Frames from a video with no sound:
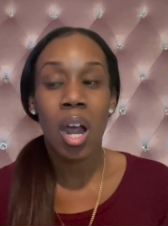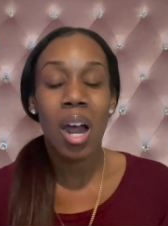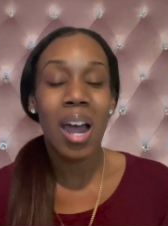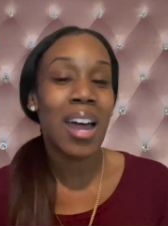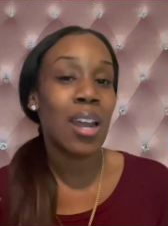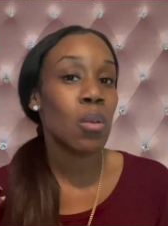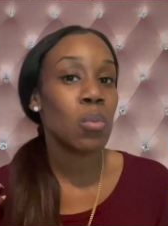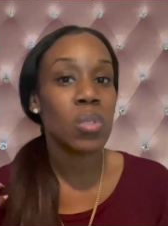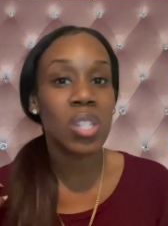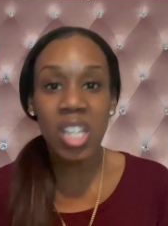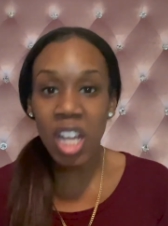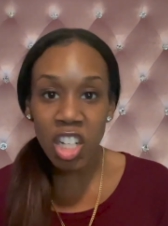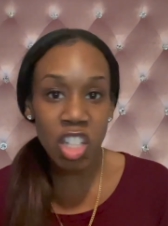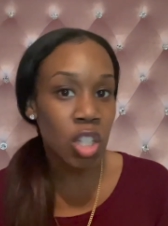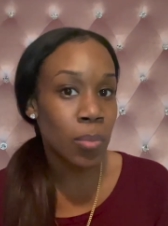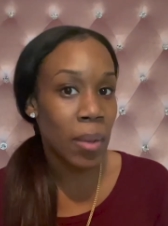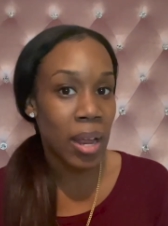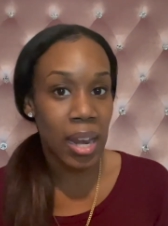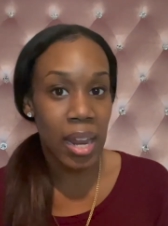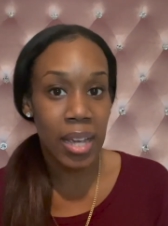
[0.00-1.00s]
I don't
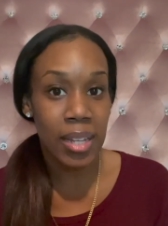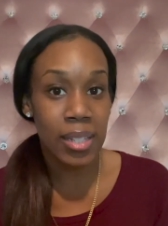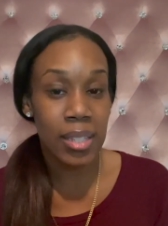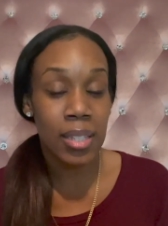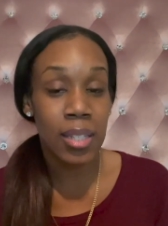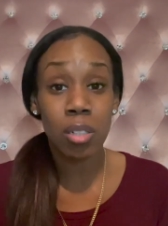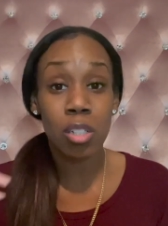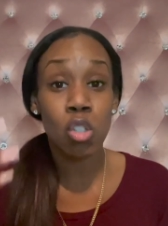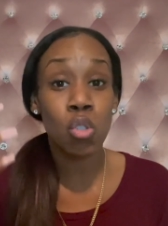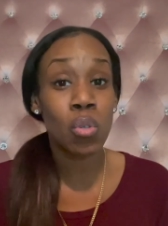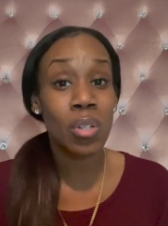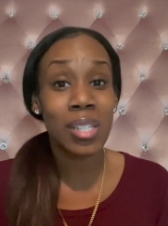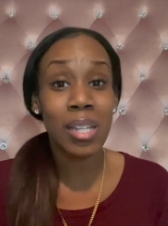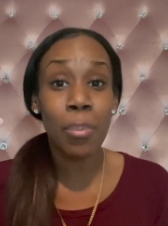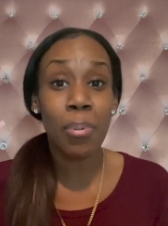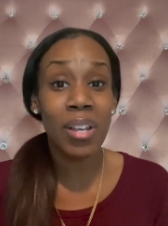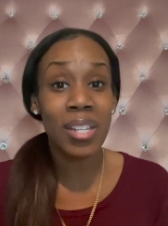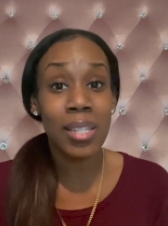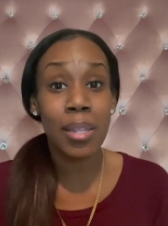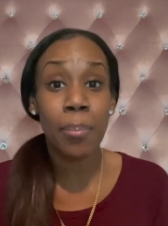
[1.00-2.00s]
touch my lights. As soon as I
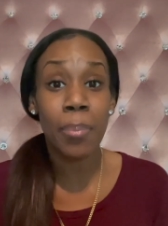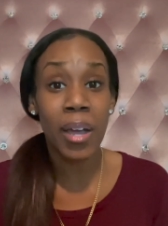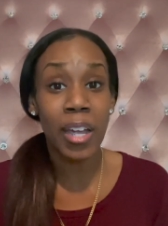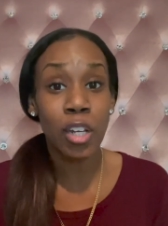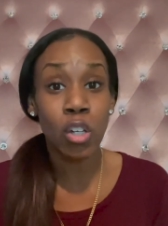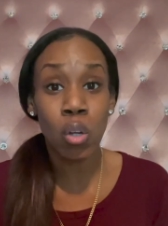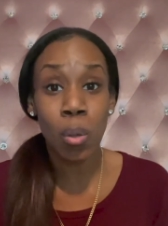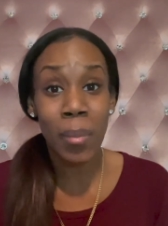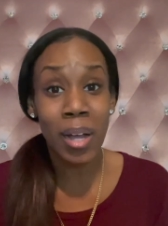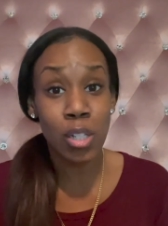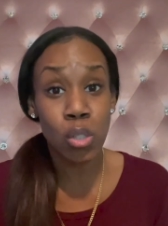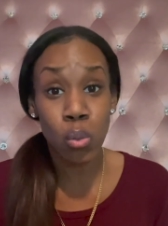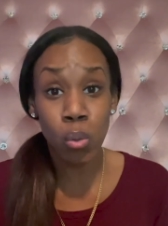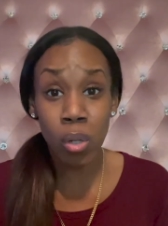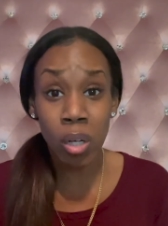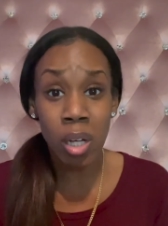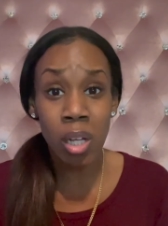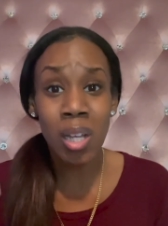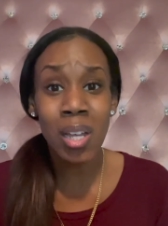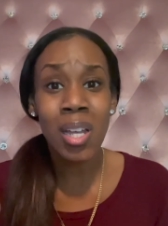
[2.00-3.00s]
press the button on my
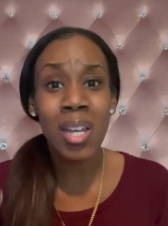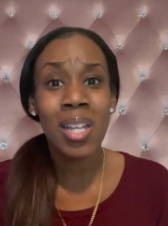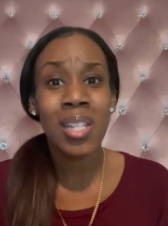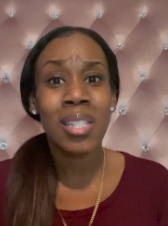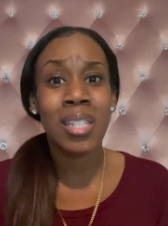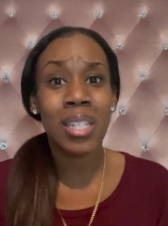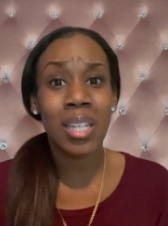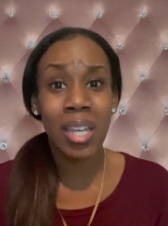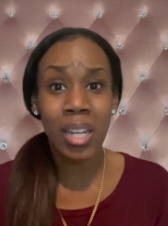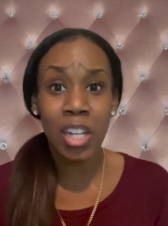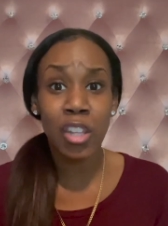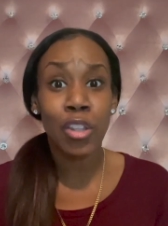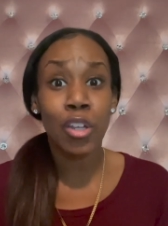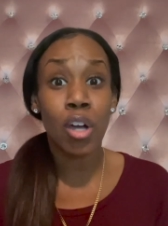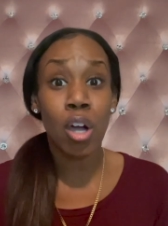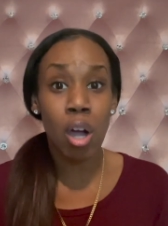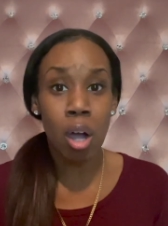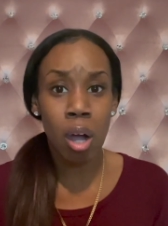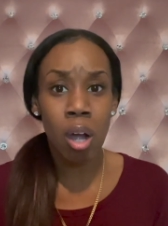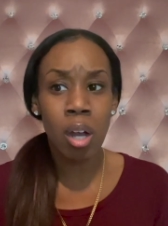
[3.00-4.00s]
door to get in the
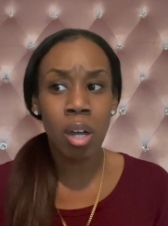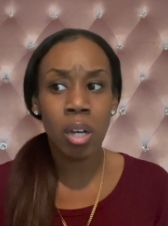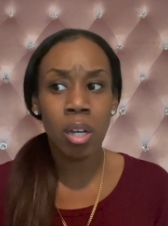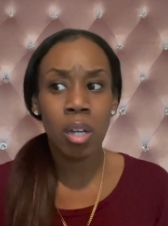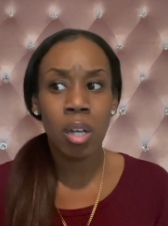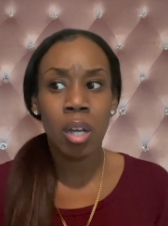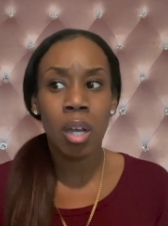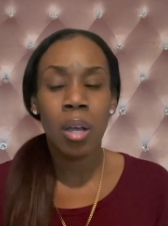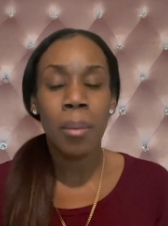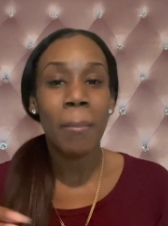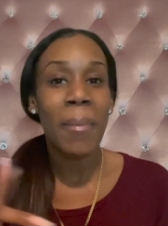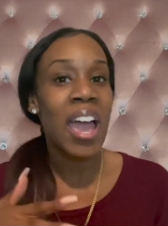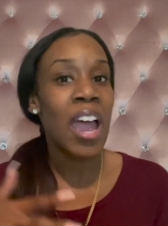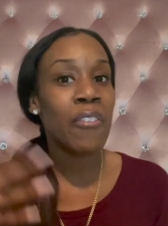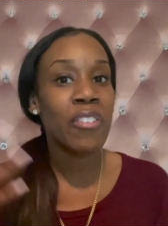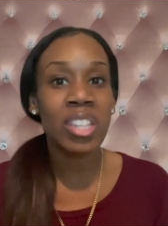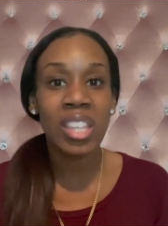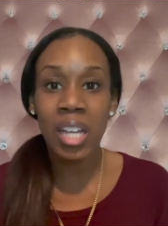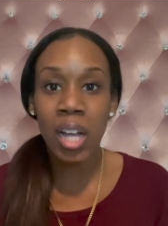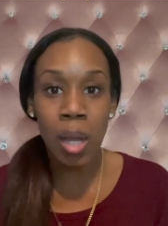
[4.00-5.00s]
car,
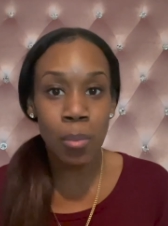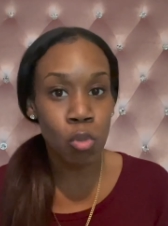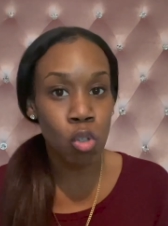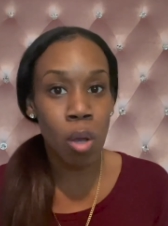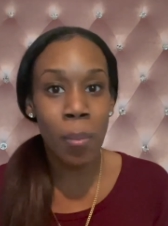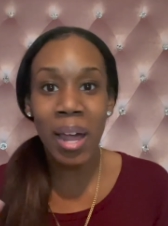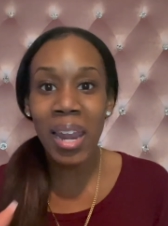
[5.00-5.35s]
everything comes on.